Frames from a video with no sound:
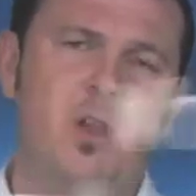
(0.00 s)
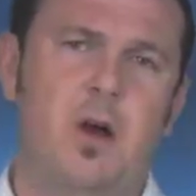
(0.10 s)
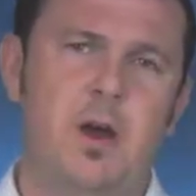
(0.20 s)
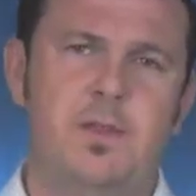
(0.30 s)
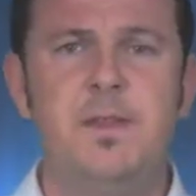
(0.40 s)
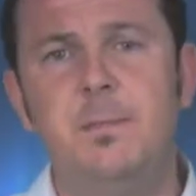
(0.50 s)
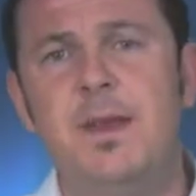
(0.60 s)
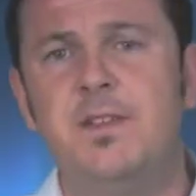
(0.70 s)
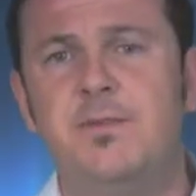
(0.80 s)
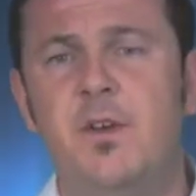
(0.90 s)
I think the
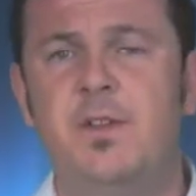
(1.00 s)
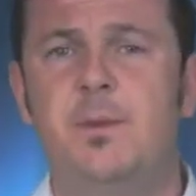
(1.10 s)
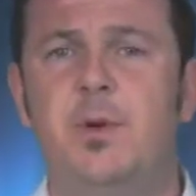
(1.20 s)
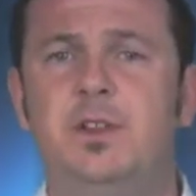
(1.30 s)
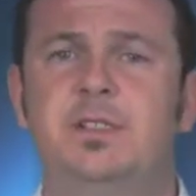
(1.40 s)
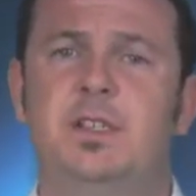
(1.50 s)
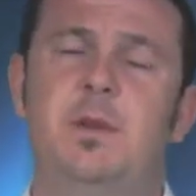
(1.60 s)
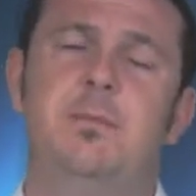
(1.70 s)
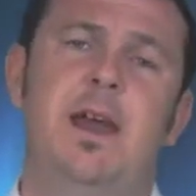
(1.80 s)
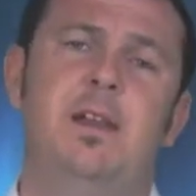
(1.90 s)
best first impressions can be
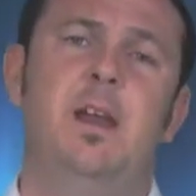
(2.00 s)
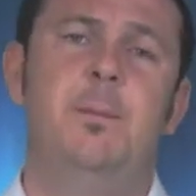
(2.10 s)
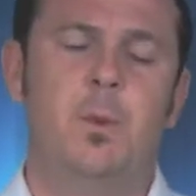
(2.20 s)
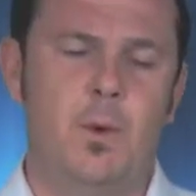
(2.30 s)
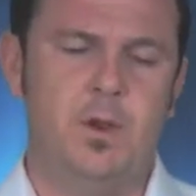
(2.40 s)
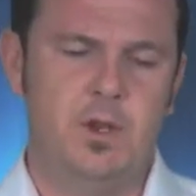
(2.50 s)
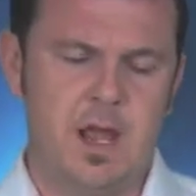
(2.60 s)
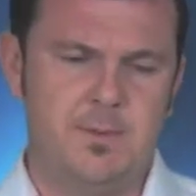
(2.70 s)
made when you come